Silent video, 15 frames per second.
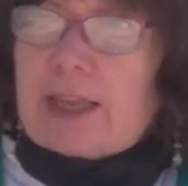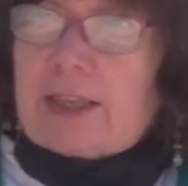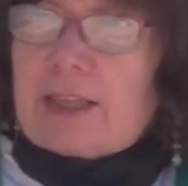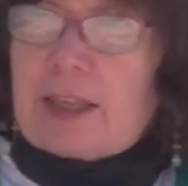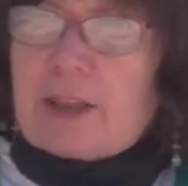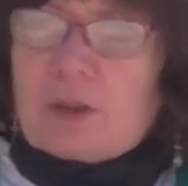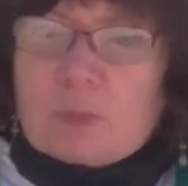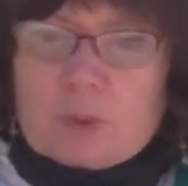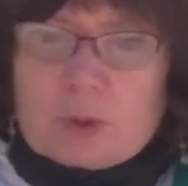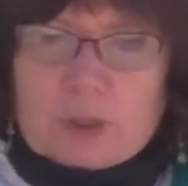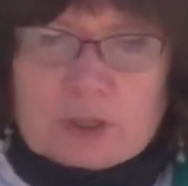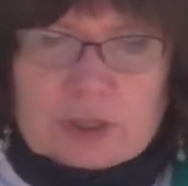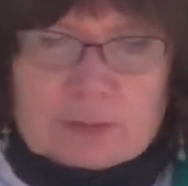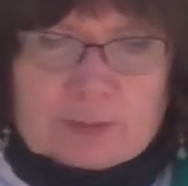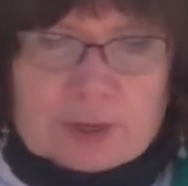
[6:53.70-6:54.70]
then the
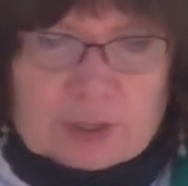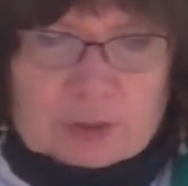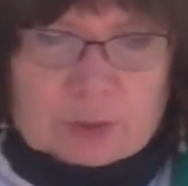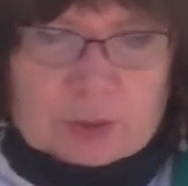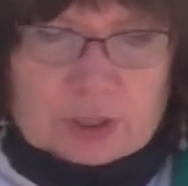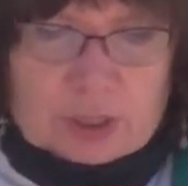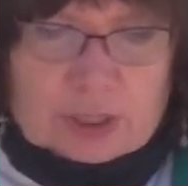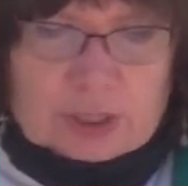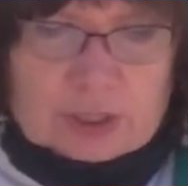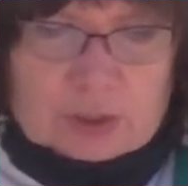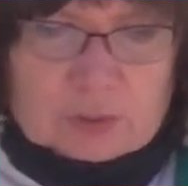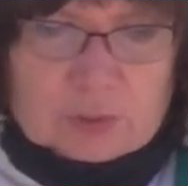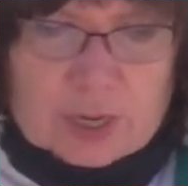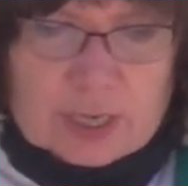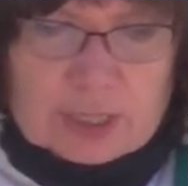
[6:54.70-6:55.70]
words of our Lord Jesus
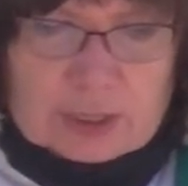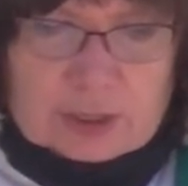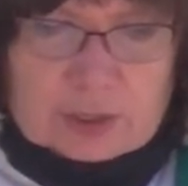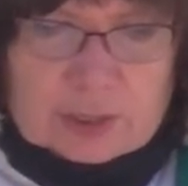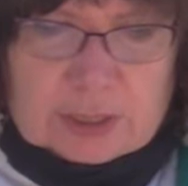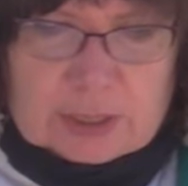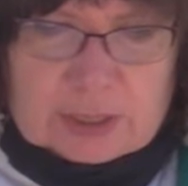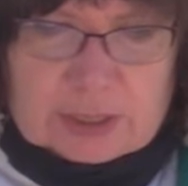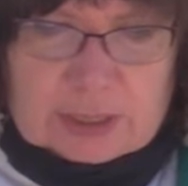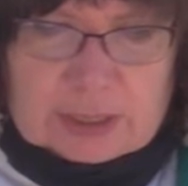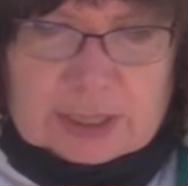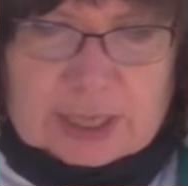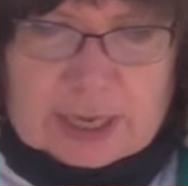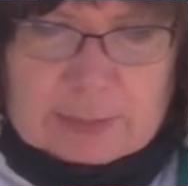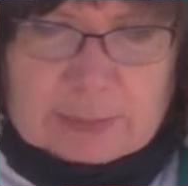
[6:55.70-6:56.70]
Christ to his
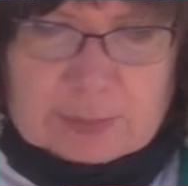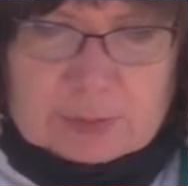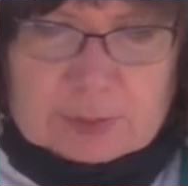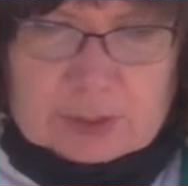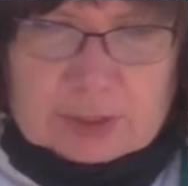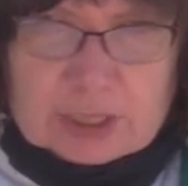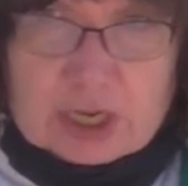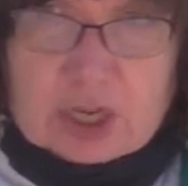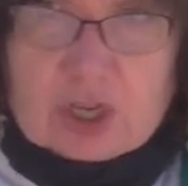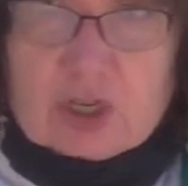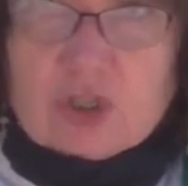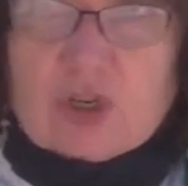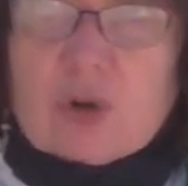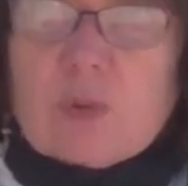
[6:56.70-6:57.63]
disciples Don't